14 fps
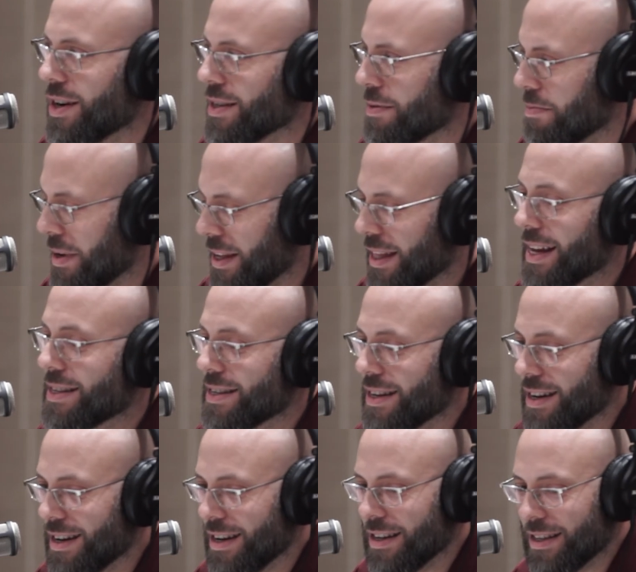Trust me, that's
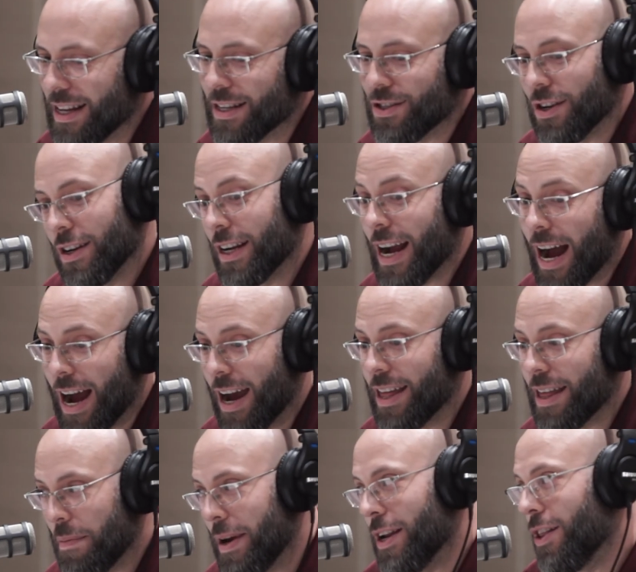a
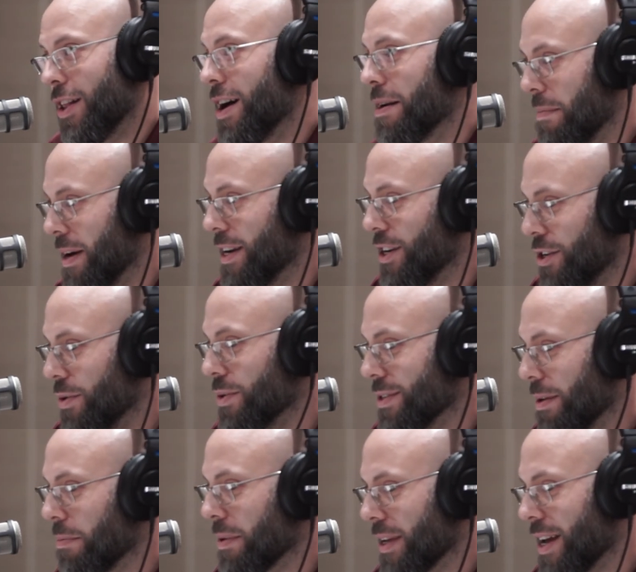guy that made a lot of money doing
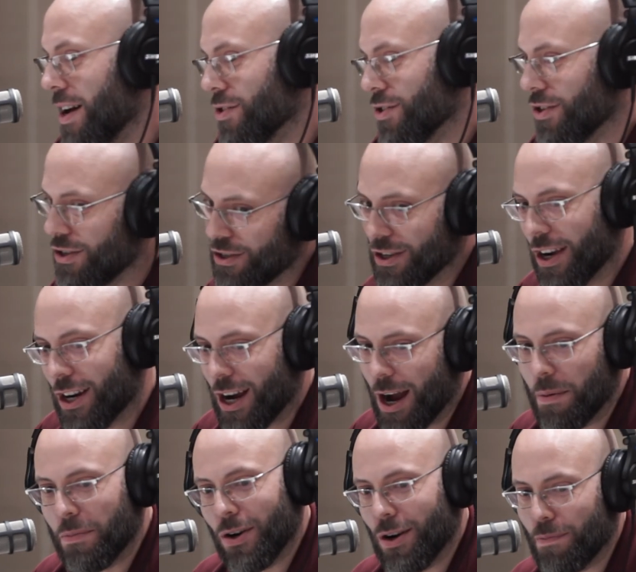something else, and he's like,
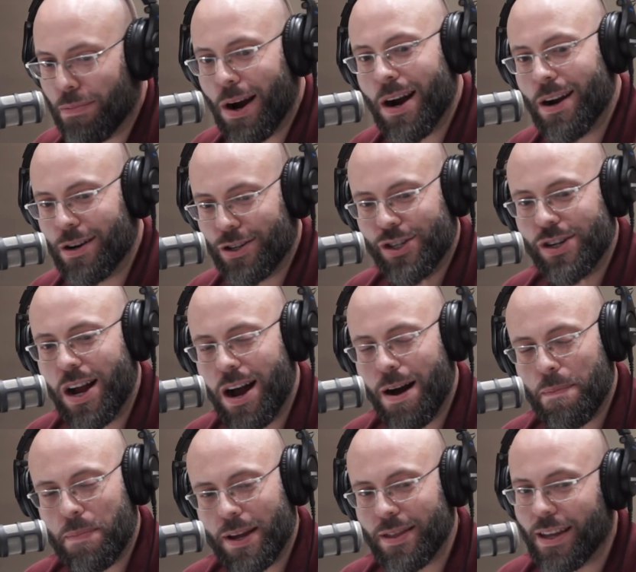I'm going to buy a
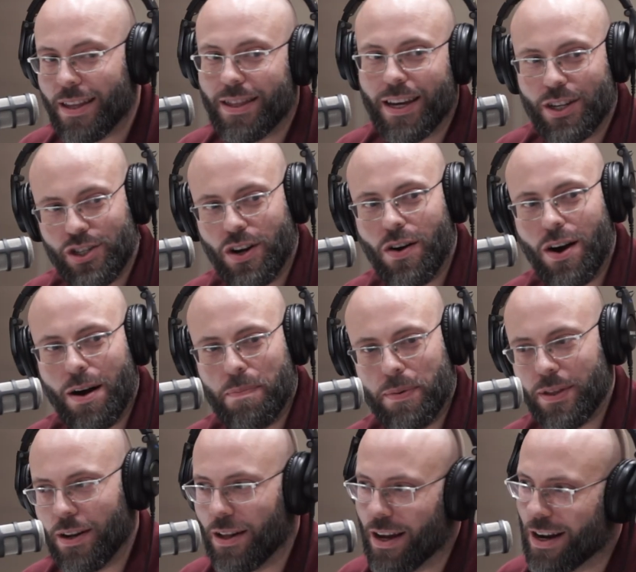shop, and then they show up
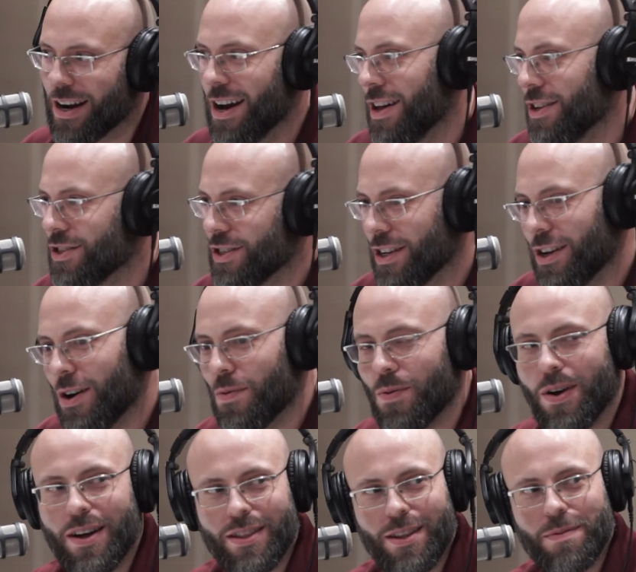and they're like, oh, this thing
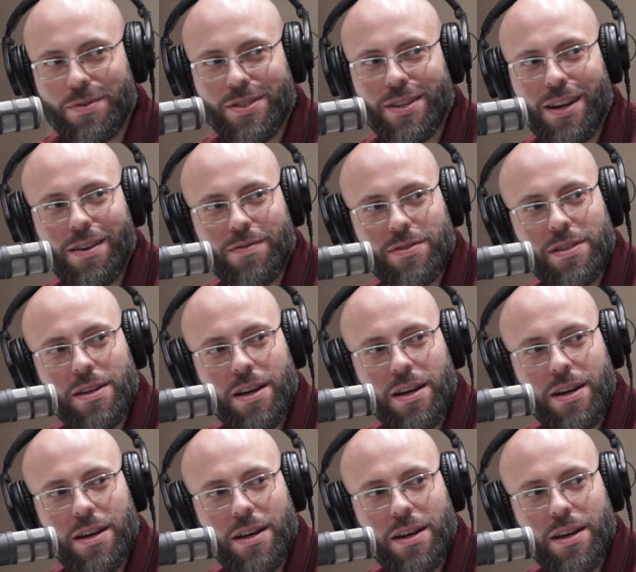will run themselves.